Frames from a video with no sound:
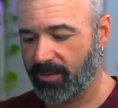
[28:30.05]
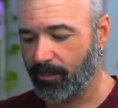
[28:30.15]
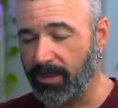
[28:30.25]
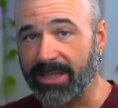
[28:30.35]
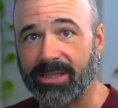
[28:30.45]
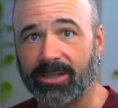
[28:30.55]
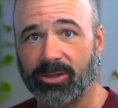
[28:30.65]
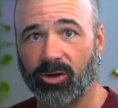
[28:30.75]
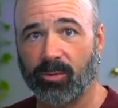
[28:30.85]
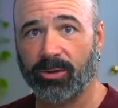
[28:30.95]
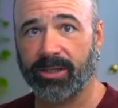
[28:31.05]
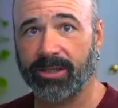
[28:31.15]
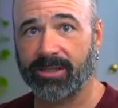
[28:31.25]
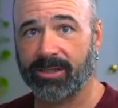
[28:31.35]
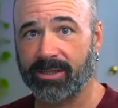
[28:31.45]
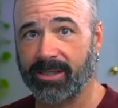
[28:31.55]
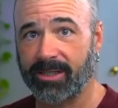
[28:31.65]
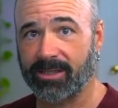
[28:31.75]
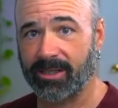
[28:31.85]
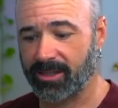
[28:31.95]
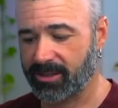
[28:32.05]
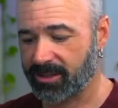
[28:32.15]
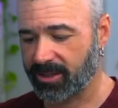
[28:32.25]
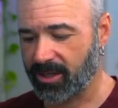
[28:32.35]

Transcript: Misinterpreted statistics,